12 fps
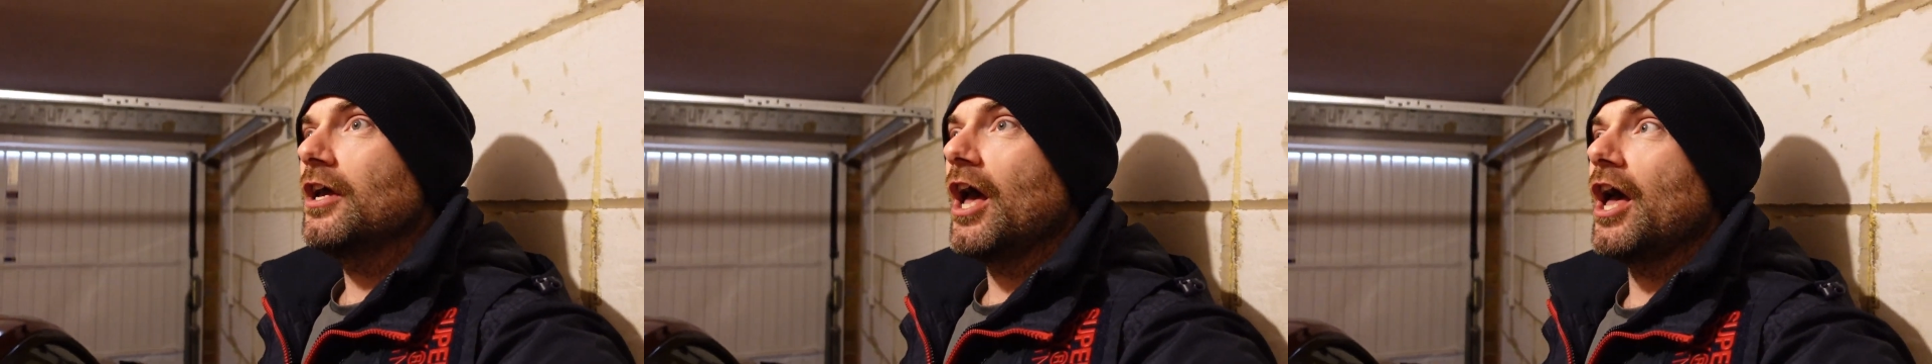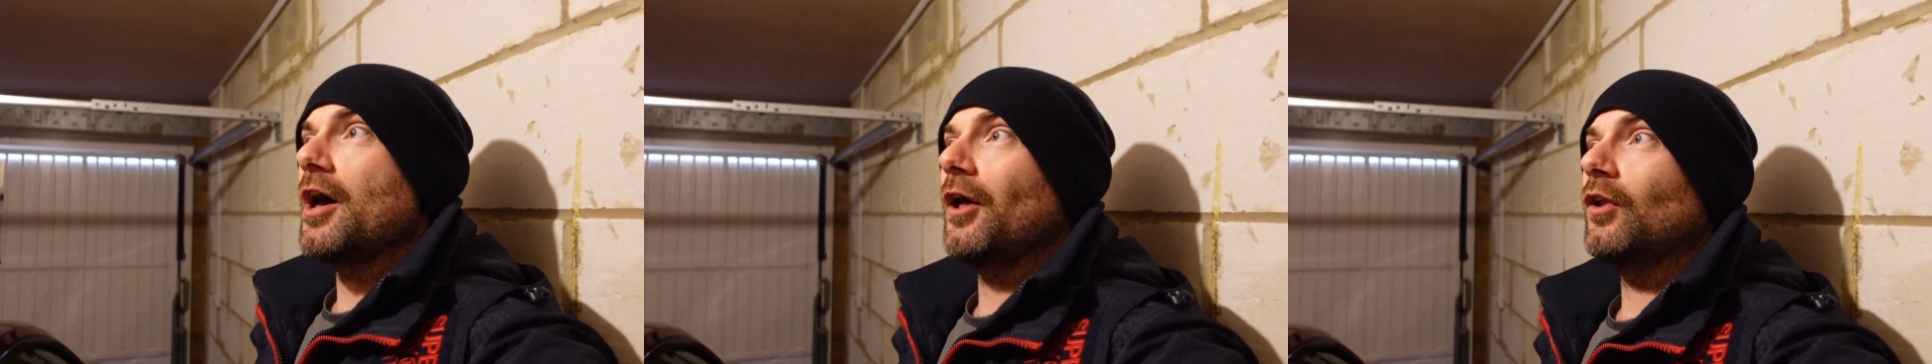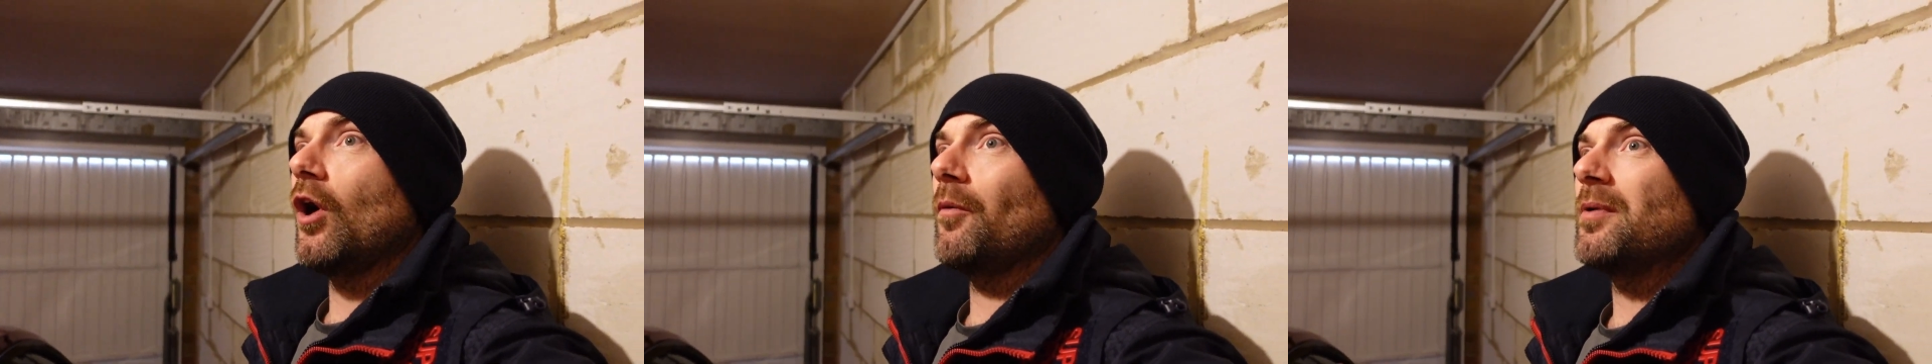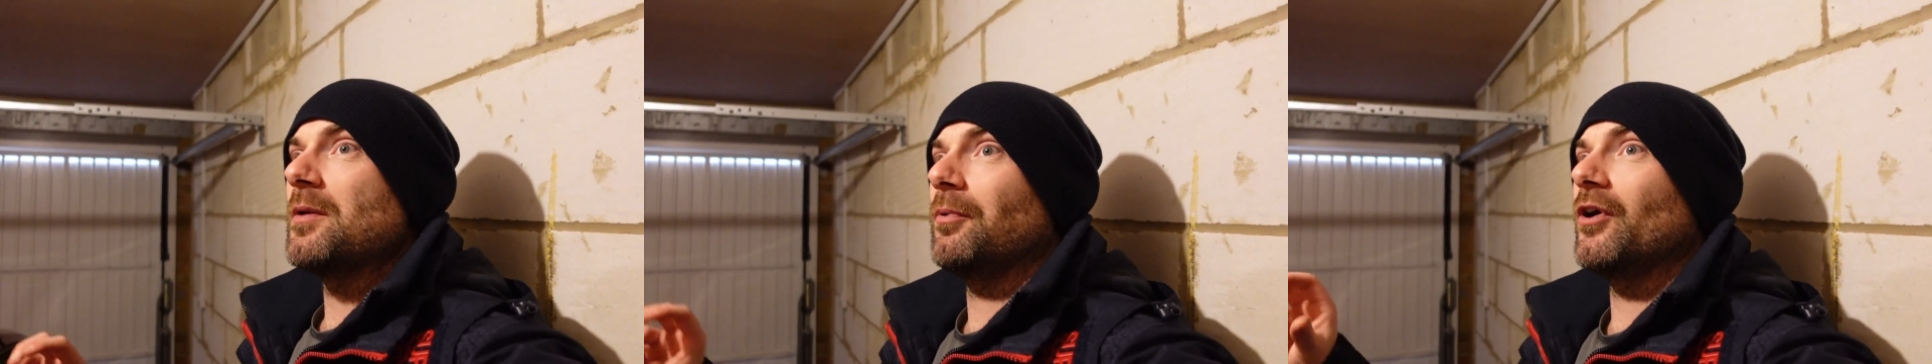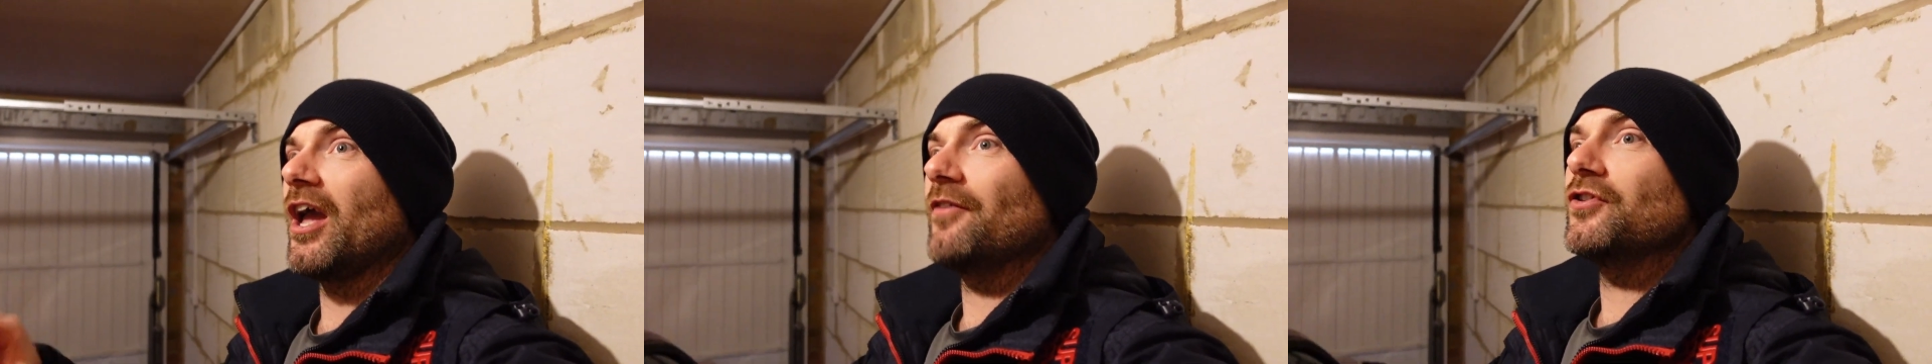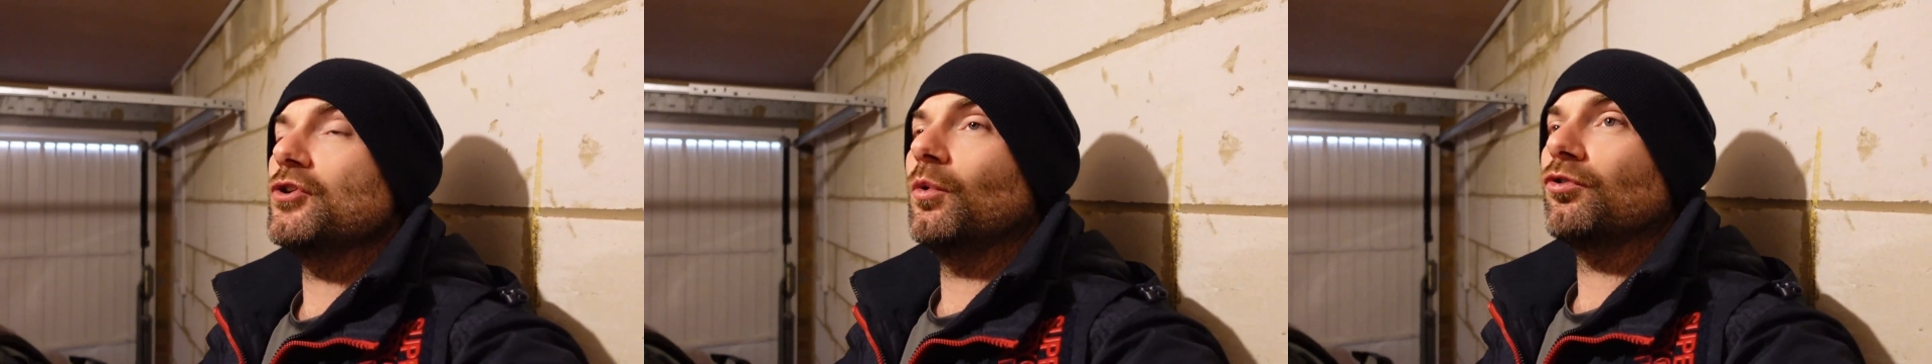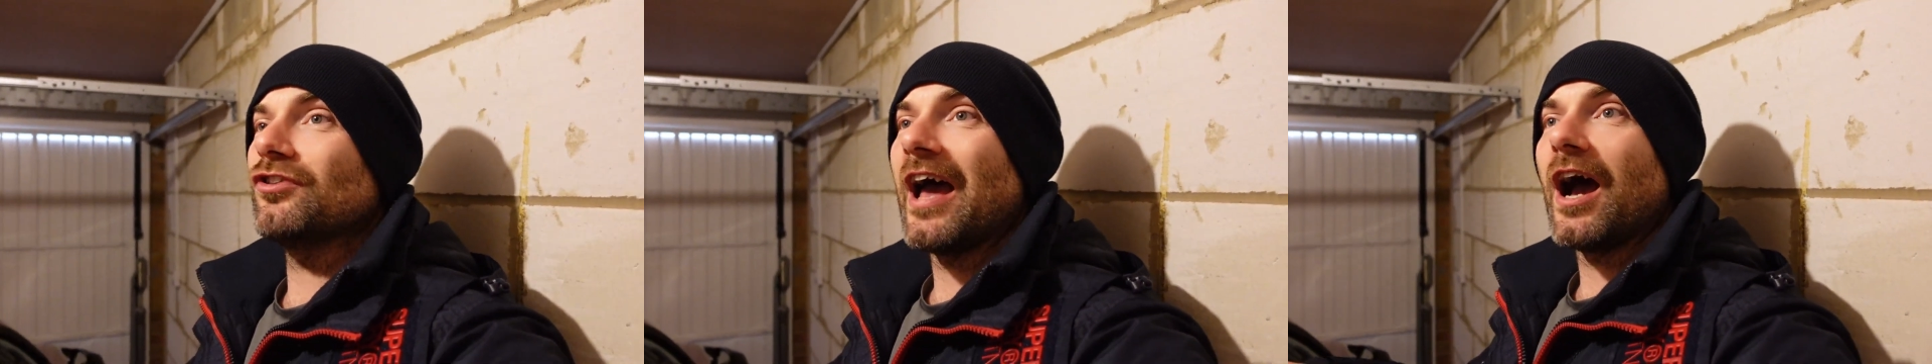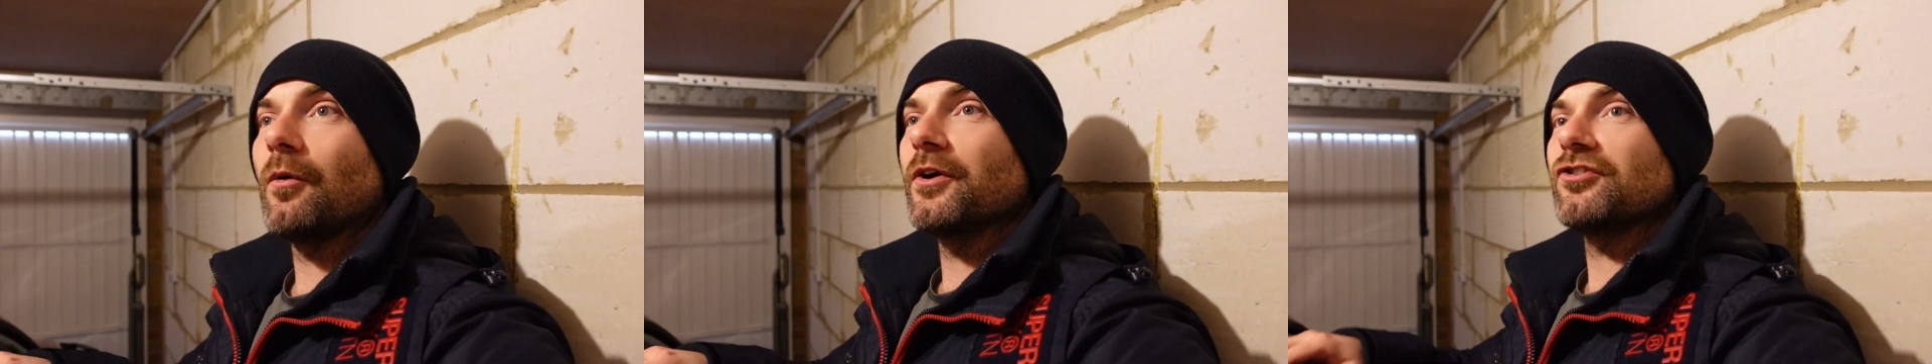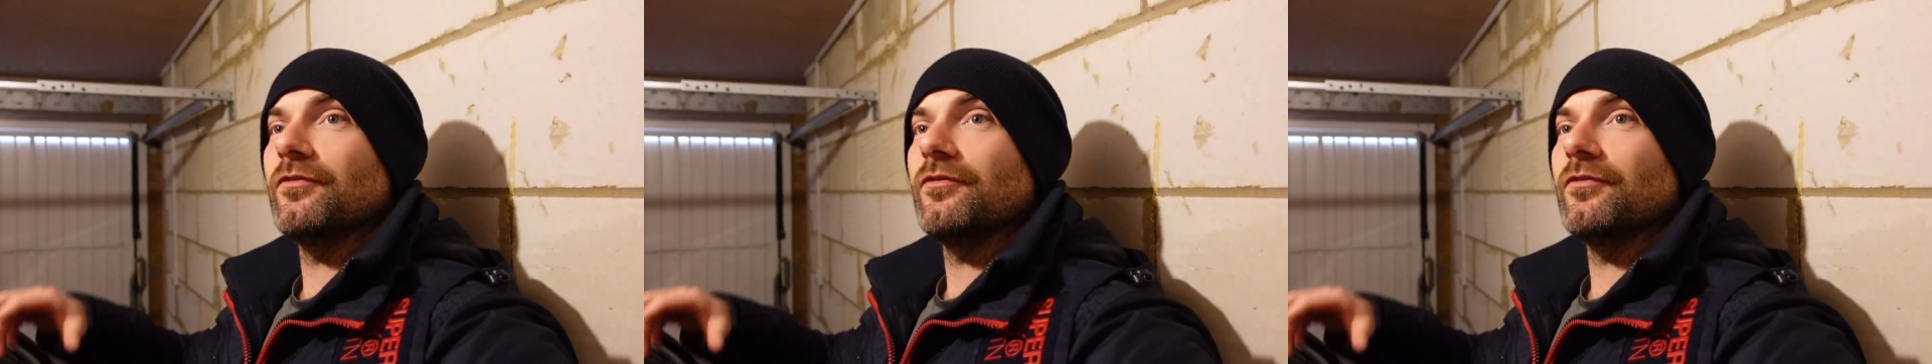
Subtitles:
A lot of people are getting renewals now which